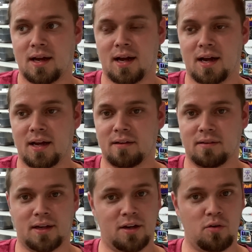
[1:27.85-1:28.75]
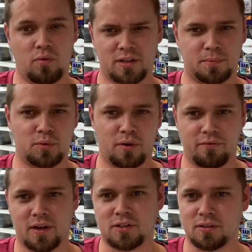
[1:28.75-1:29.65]
I, I know respiratory
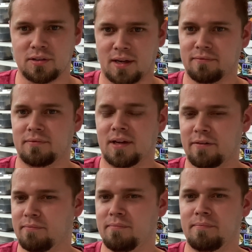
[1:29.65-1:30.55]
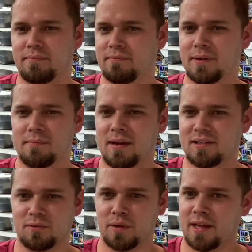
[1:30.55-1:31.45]
infections. I, I've been
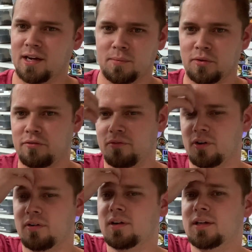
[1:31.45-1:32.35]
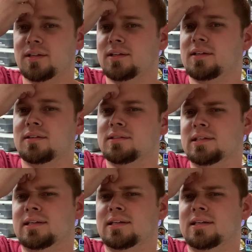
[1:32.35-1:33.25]
messing with animals for
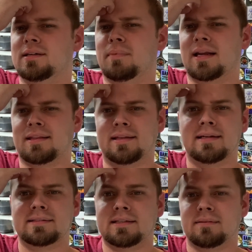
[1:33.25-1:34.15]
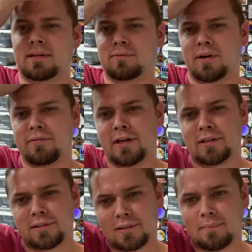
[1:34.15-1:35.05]
uh, about a dozen, about 12
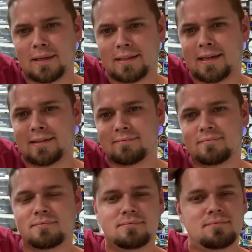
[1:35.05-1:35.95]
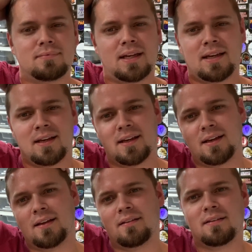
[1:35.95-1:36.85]
years, something like that.
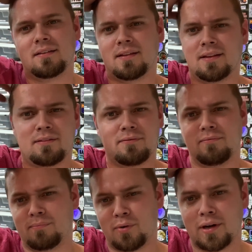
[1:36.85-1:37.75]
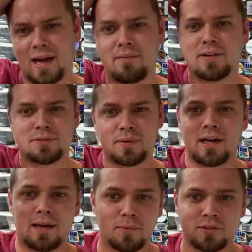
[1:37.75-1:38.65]
And it's pretty obvious when an
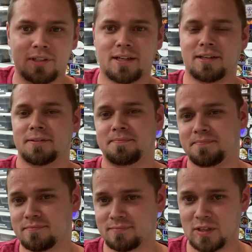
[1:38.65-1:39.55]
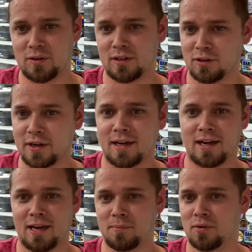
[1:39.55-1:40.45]
animal's sick. You can look at an
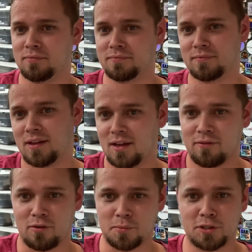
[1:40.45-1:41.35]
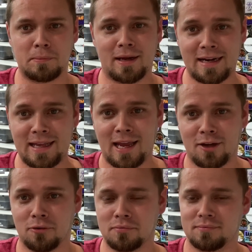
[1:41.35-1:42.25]
animal from just about any
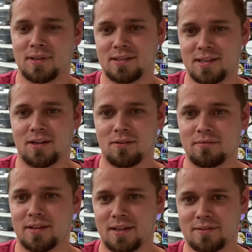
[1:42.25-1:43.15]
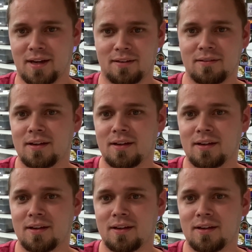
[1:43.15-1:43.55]
angle and tell that it's got